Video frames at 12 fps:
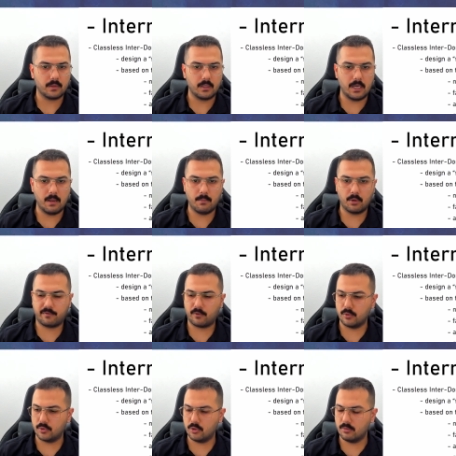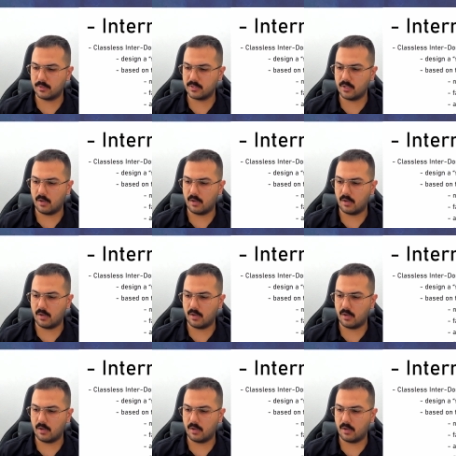Number of consumers